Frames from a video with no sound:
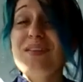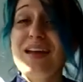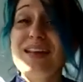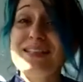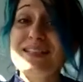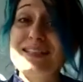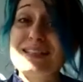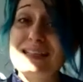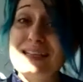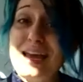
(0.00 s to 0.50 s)

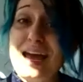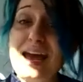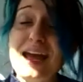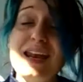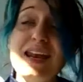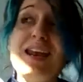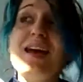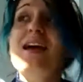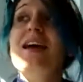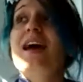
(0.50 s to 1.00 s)
and
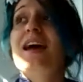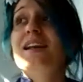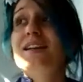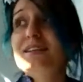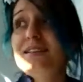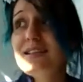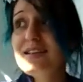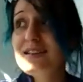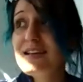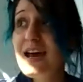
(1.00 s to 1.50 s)
CN
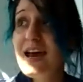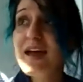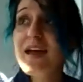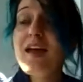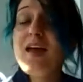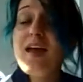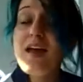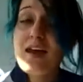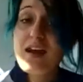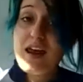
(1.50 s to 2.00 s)
and DTAC
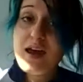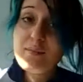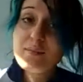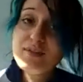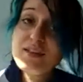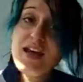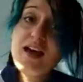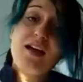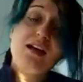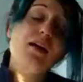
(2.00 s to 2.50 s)
and
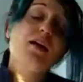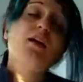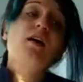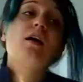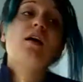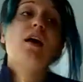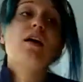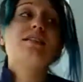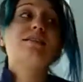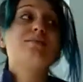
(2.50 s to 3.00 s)
MTAC,
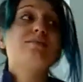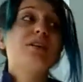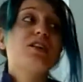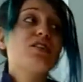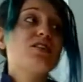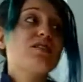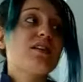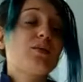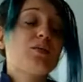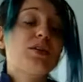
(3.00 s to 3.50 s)
as
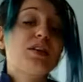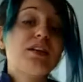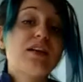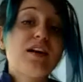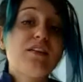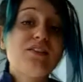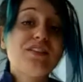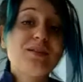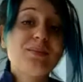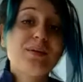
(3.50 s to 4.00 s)
much as I would
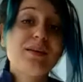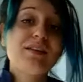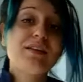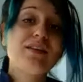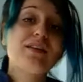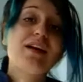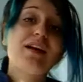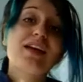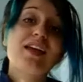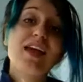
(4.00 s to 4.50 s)
love to be
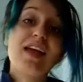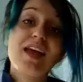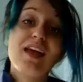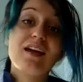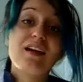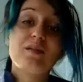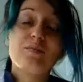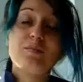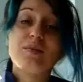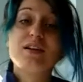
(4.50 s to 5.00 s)
there, I
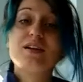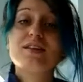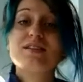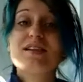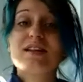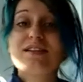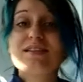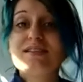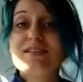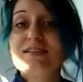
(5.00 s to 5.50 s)
can't because
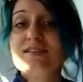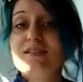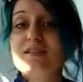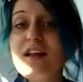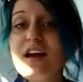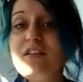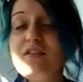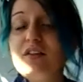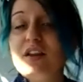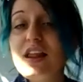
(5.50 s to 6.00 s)
I still
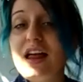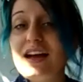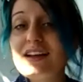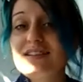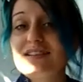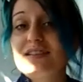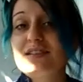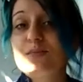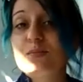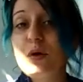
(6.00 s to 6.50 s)
have
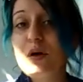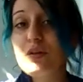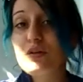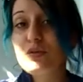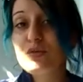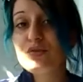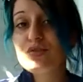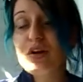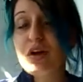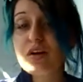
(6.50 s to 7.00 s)
classes while
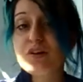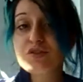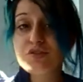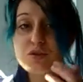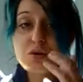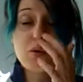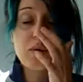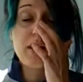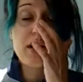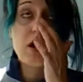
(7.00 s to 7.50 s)
those cons are
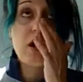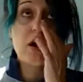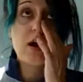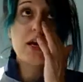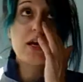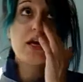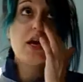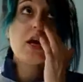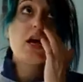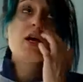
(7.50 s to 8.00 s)
going
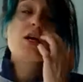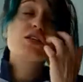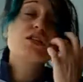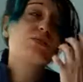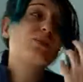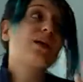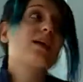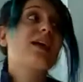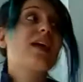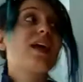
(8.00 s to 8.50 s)
on,
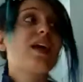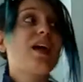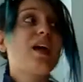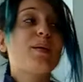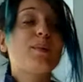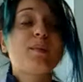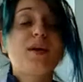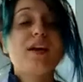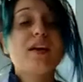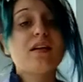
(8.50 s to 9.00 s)
so I
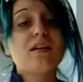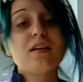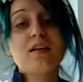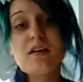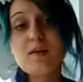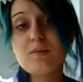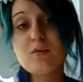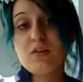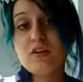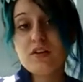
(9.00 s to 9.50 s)
can't make it, and
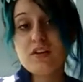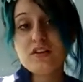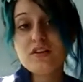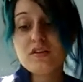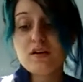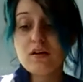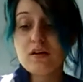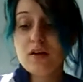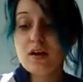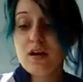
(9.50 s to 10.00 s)
I'm really
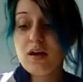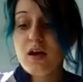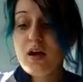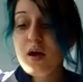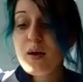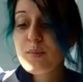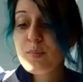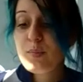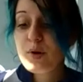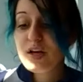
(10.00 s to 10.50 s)
sorry.
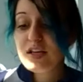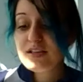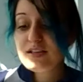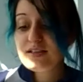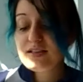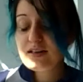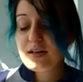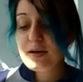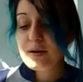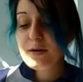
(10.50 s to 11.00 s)

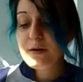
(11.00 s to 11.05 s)
But